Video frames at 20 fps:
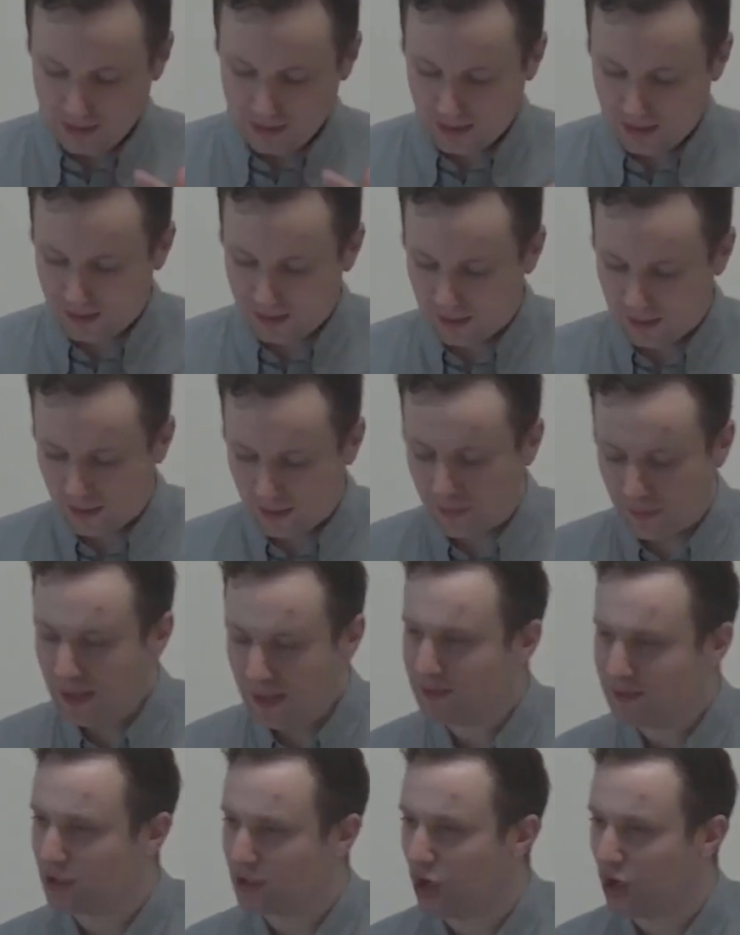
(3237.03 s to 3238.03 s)
And, and
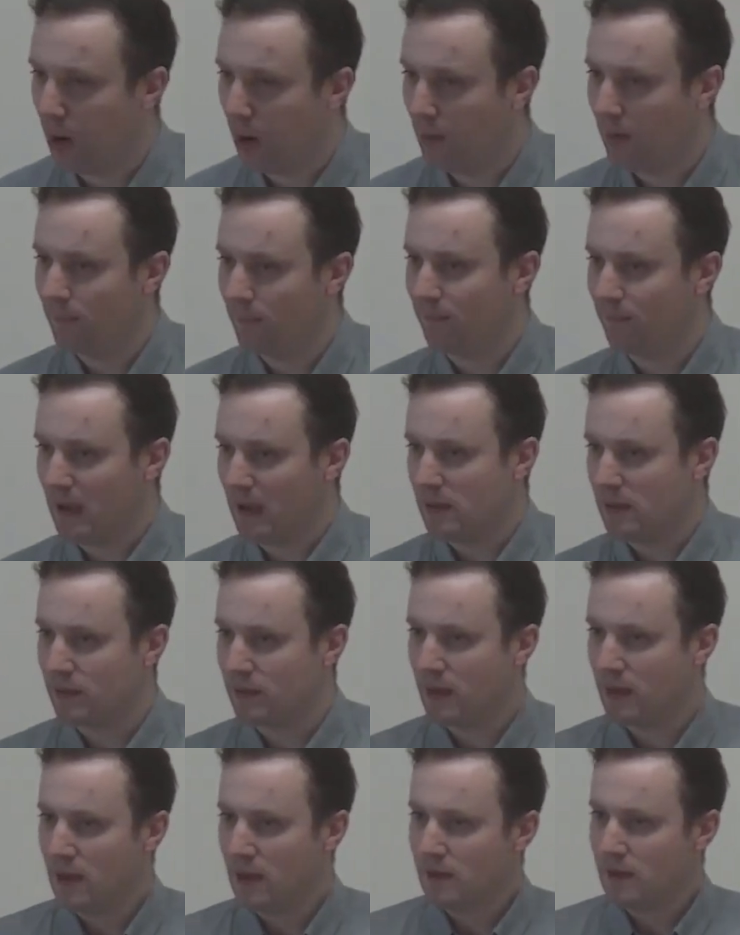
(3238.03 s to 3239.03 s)
that's the common
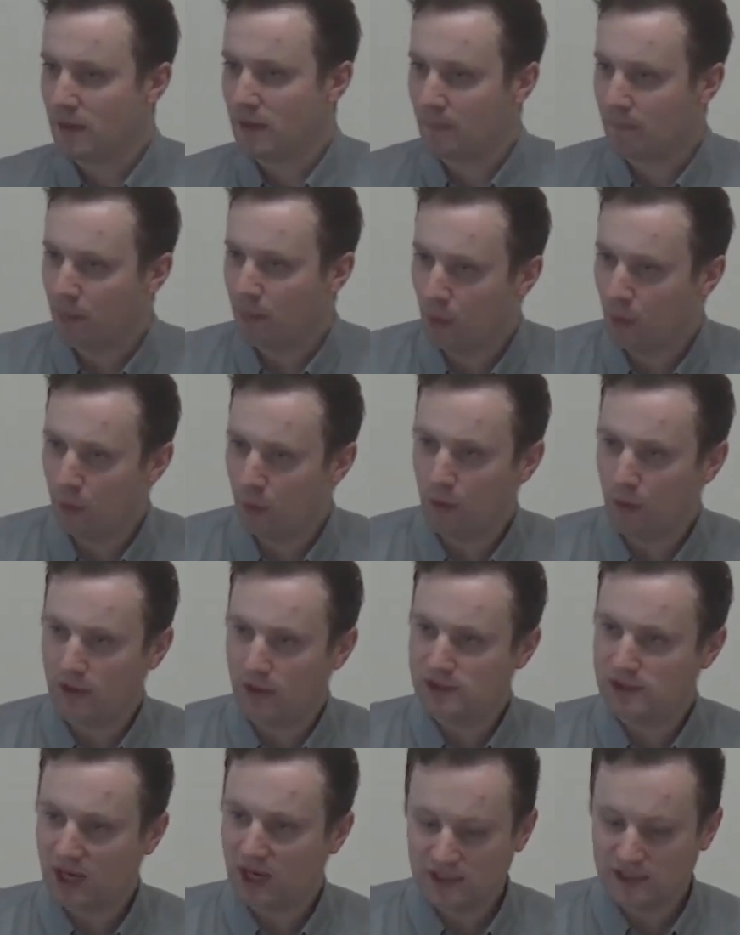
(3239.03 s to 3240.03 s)
faith that Paul
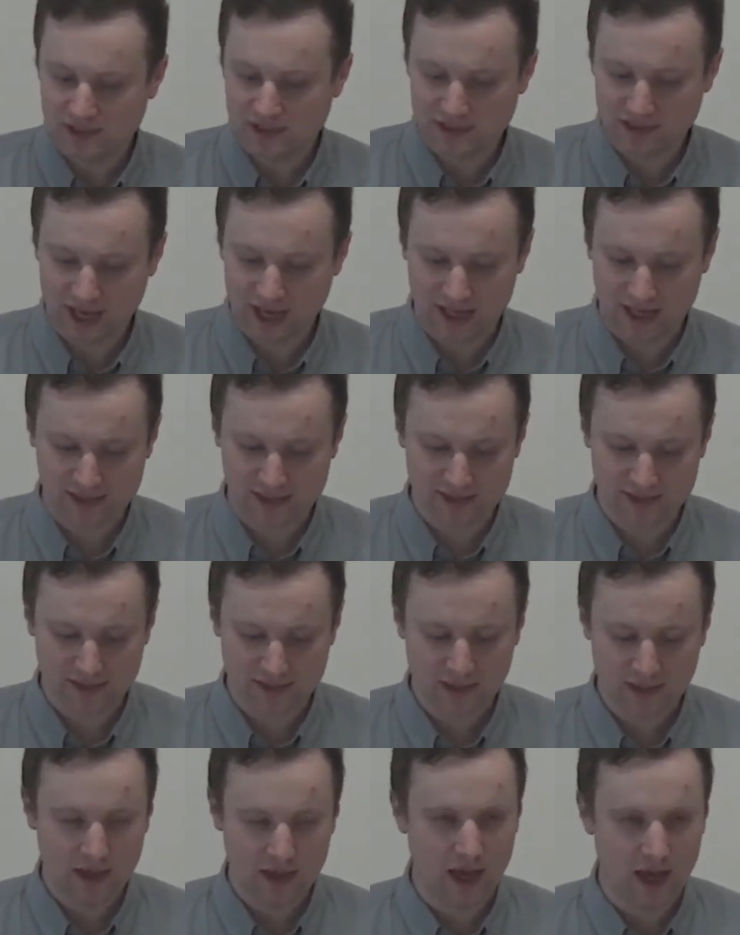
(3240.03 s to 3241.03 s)
and Titus had.
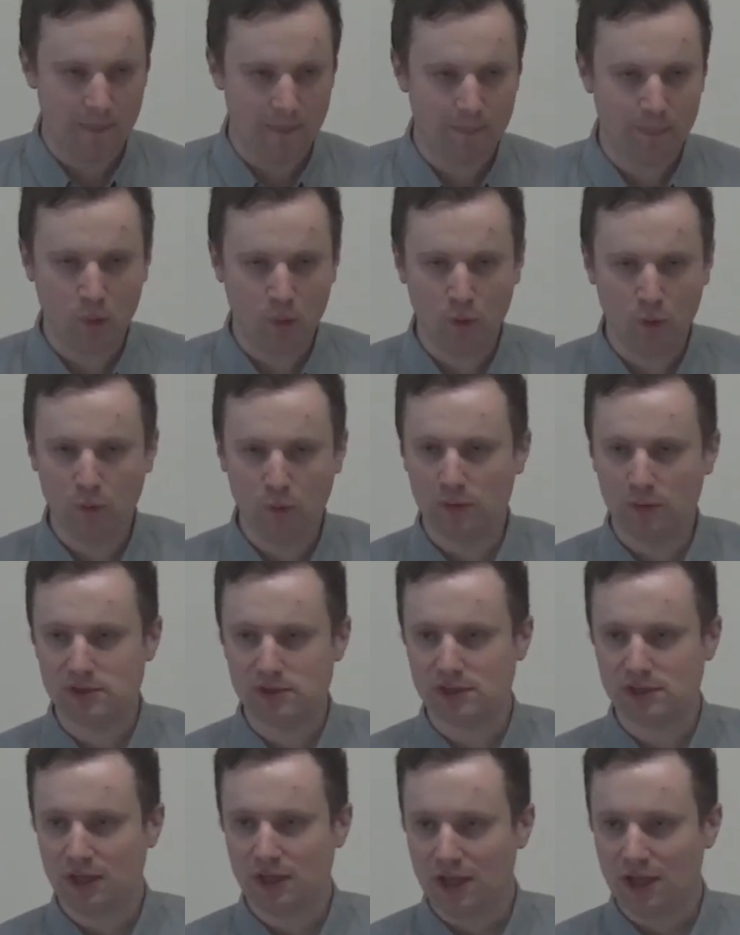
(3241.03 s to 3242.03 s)
Uh, Paul
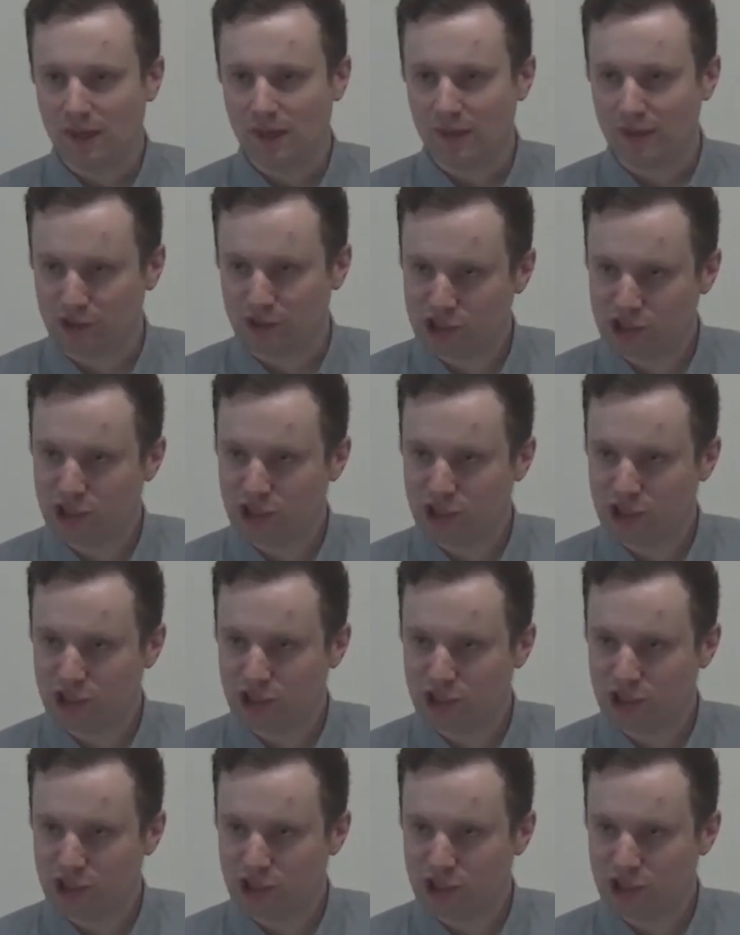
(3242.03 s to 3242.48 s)
was the